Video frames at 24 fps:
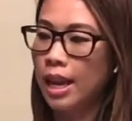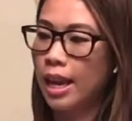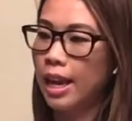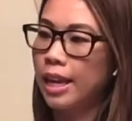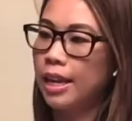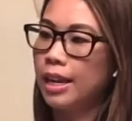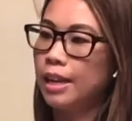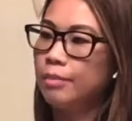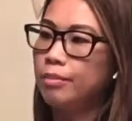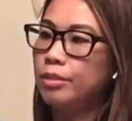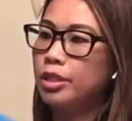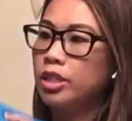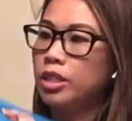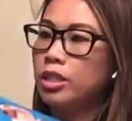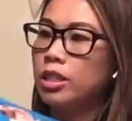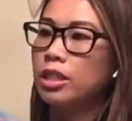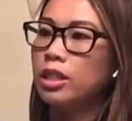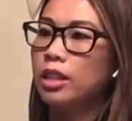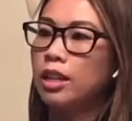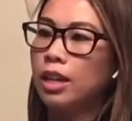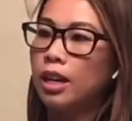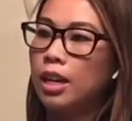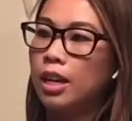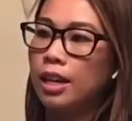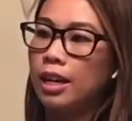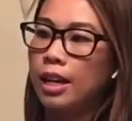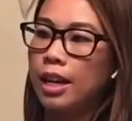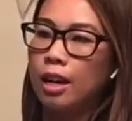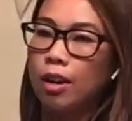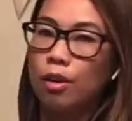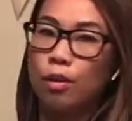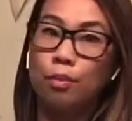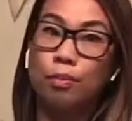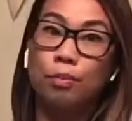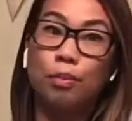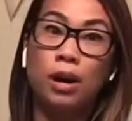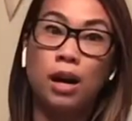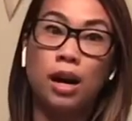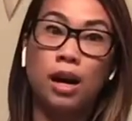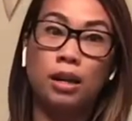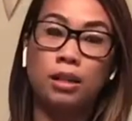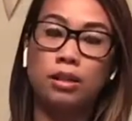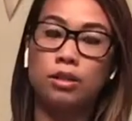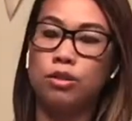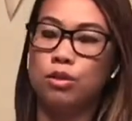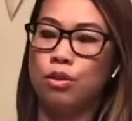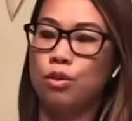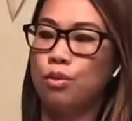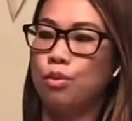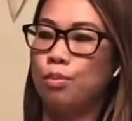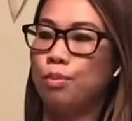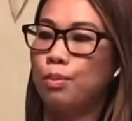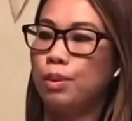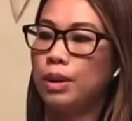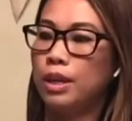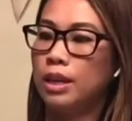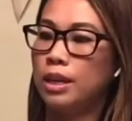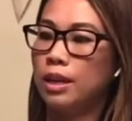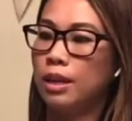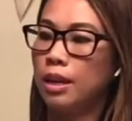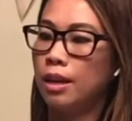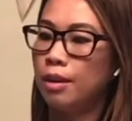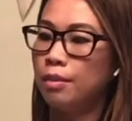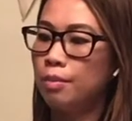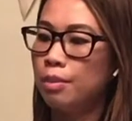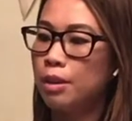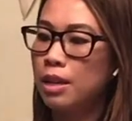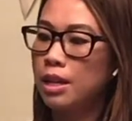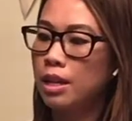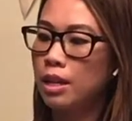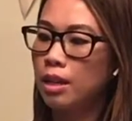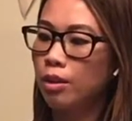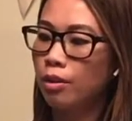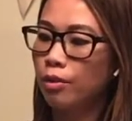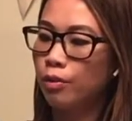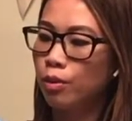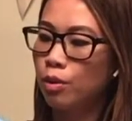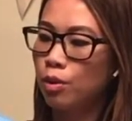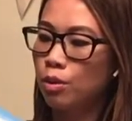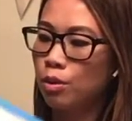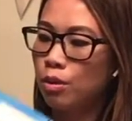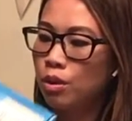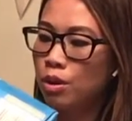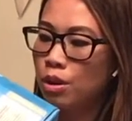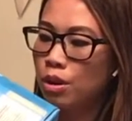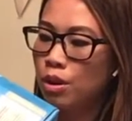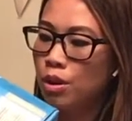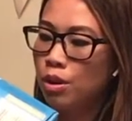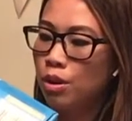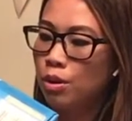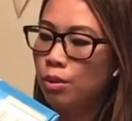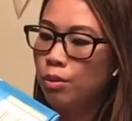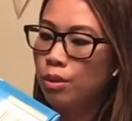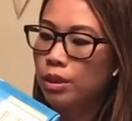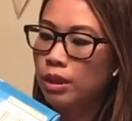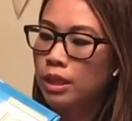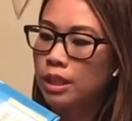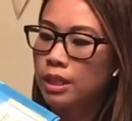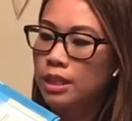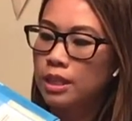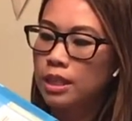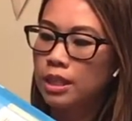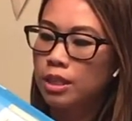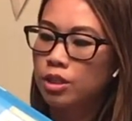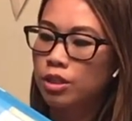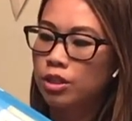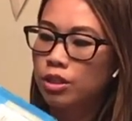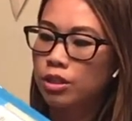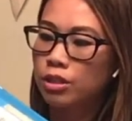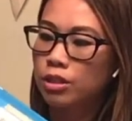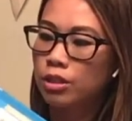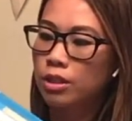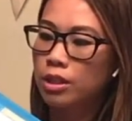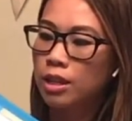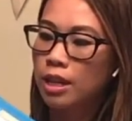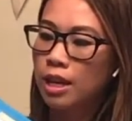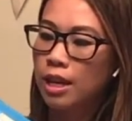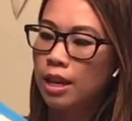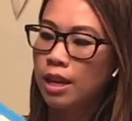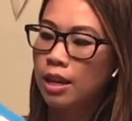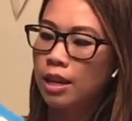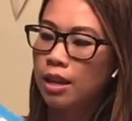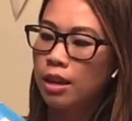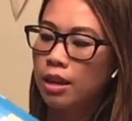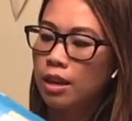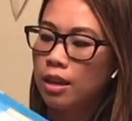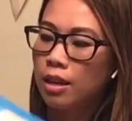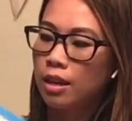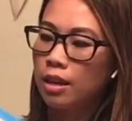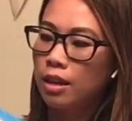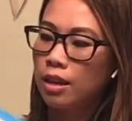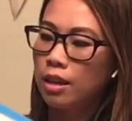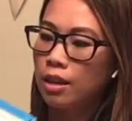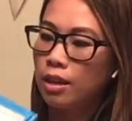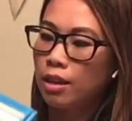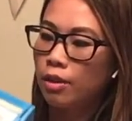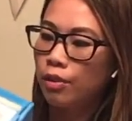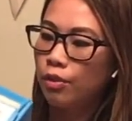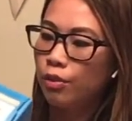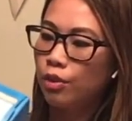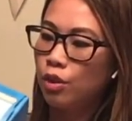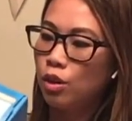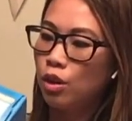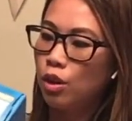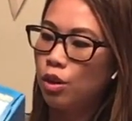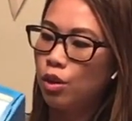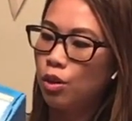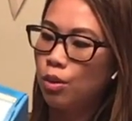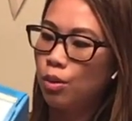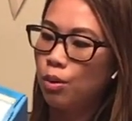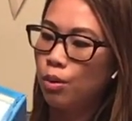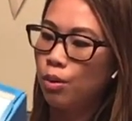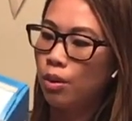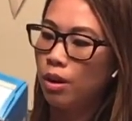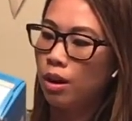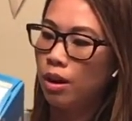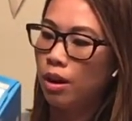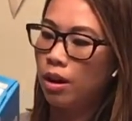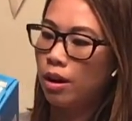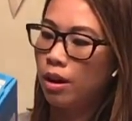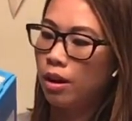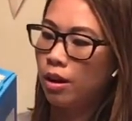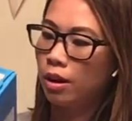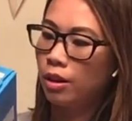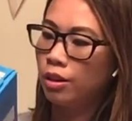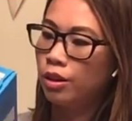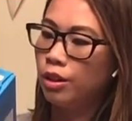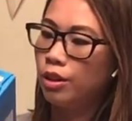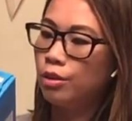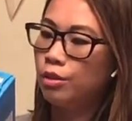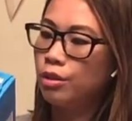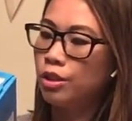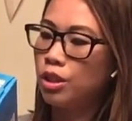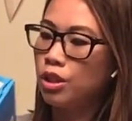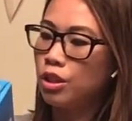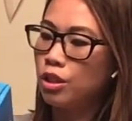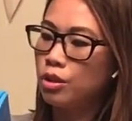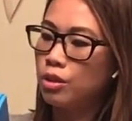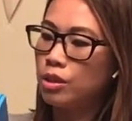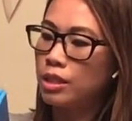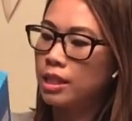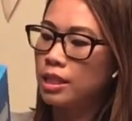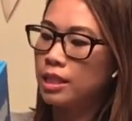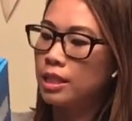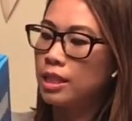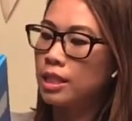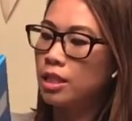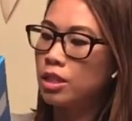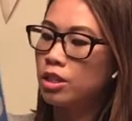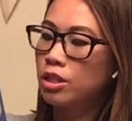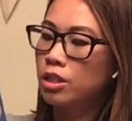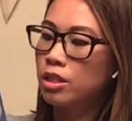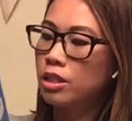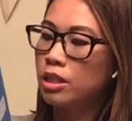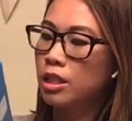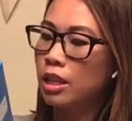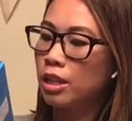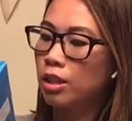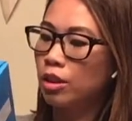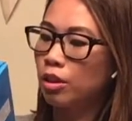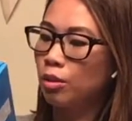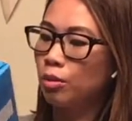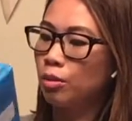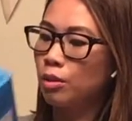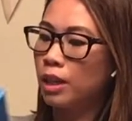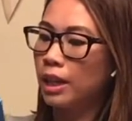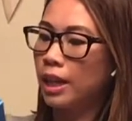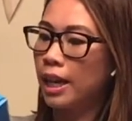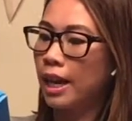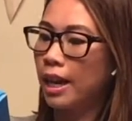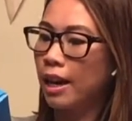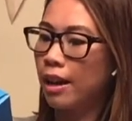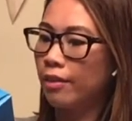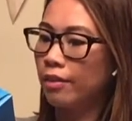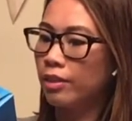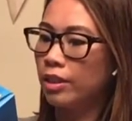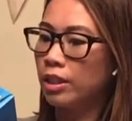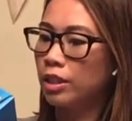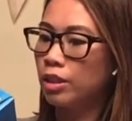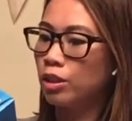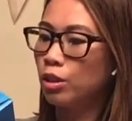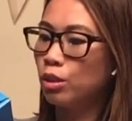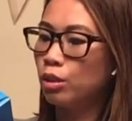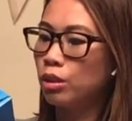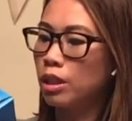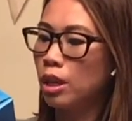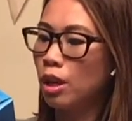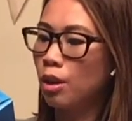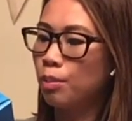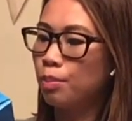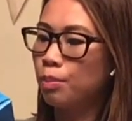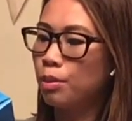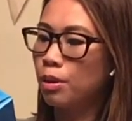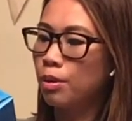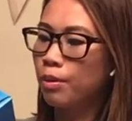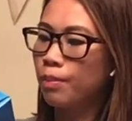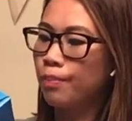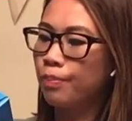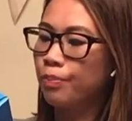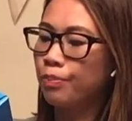And I'm just gonna cut our box open, and be careful with the scissors. If you are new to using scissors, then you'll wanna have an adult help you.